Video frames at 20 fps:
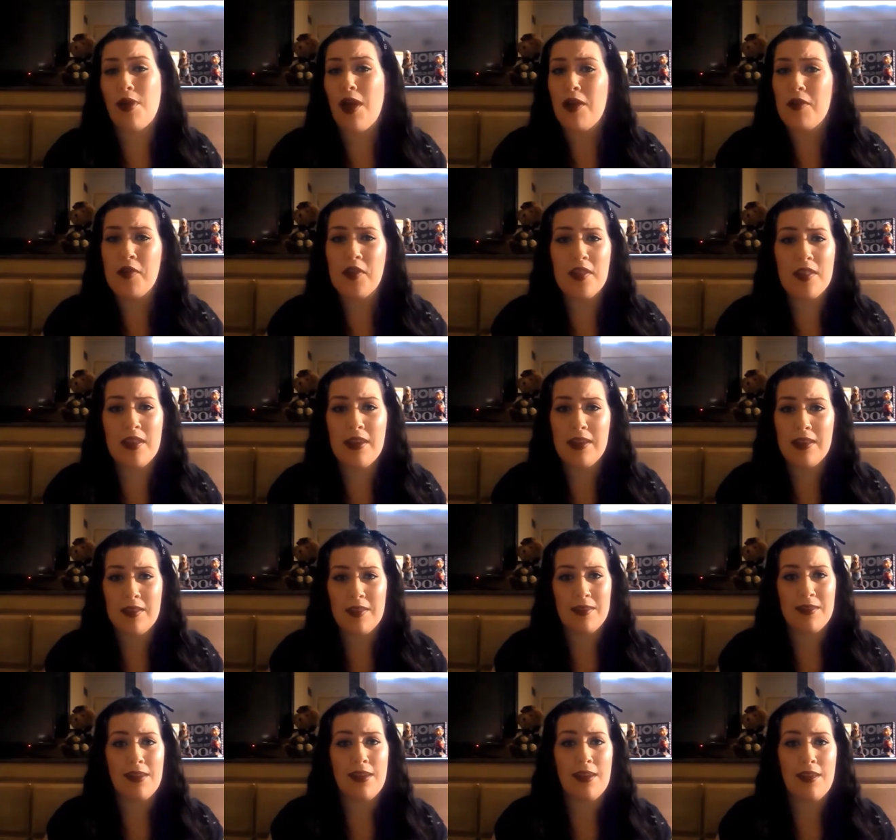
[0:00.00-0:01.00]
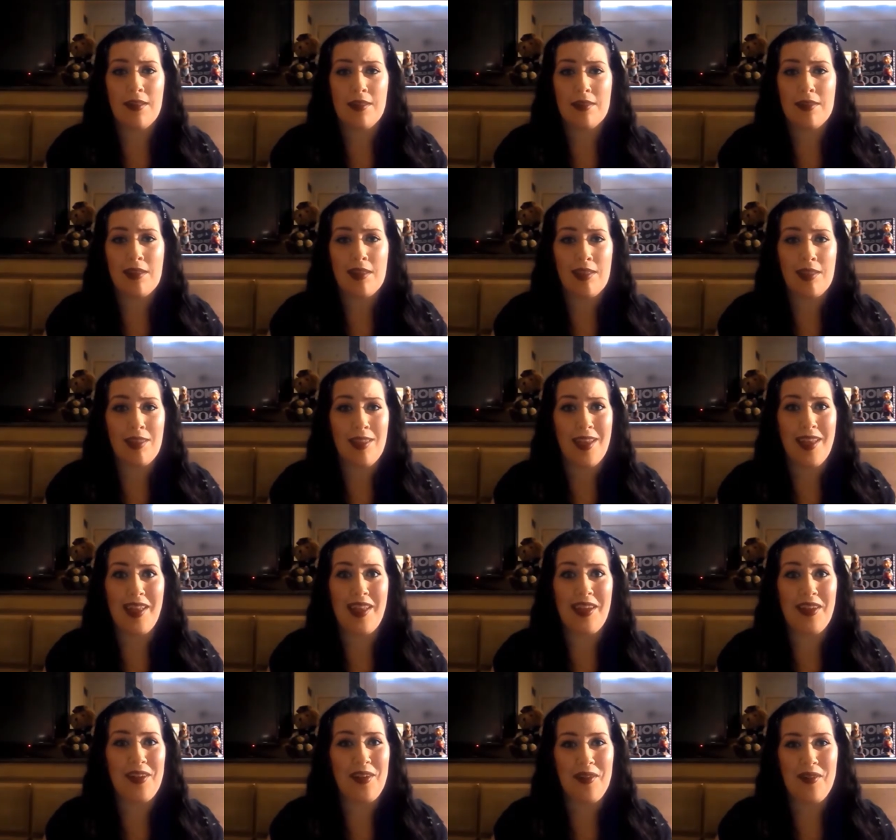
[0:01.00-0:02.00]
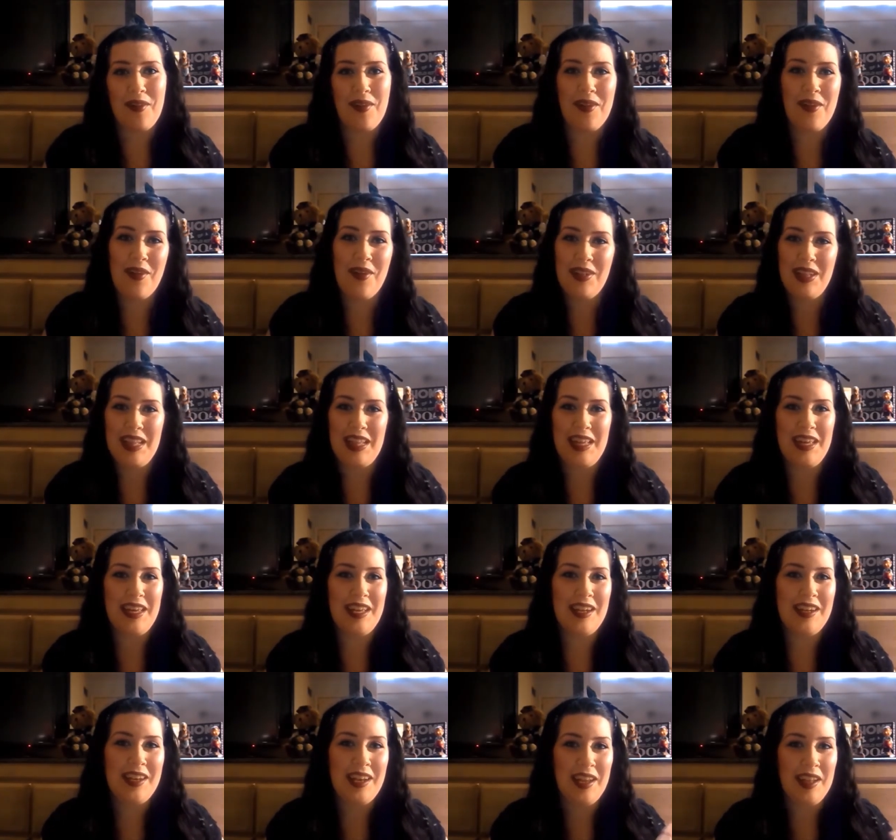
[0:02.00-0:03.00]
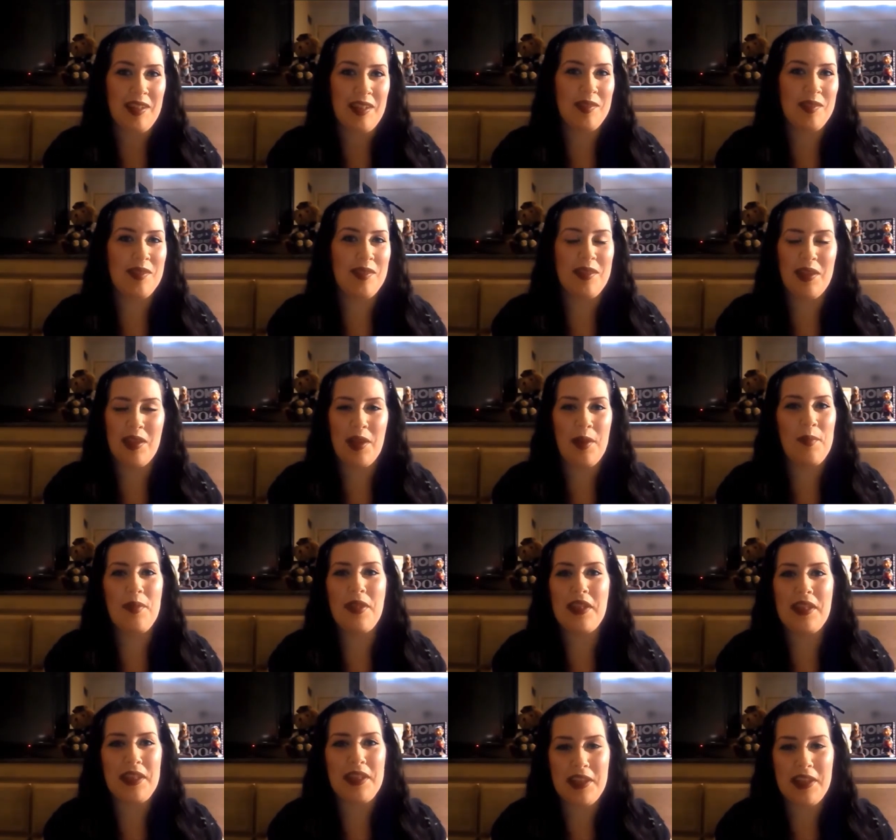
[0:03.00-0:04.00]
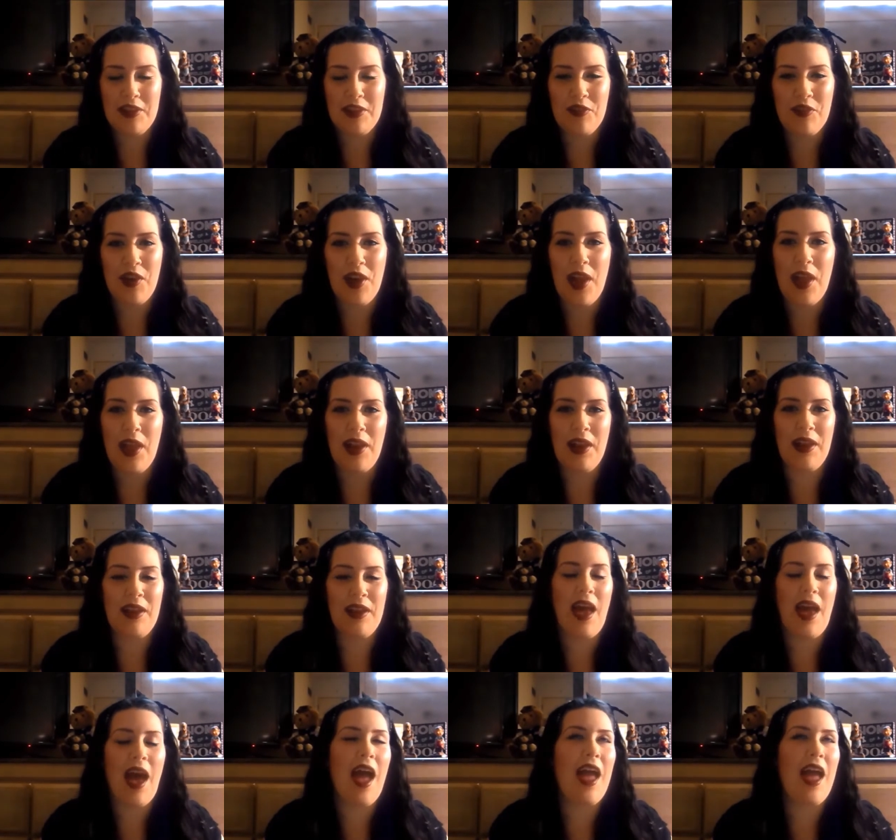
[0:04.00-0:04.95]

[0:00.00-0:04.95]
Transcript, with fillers: So obviously it doesn't taste like Coca-Cola, it tastes completely different.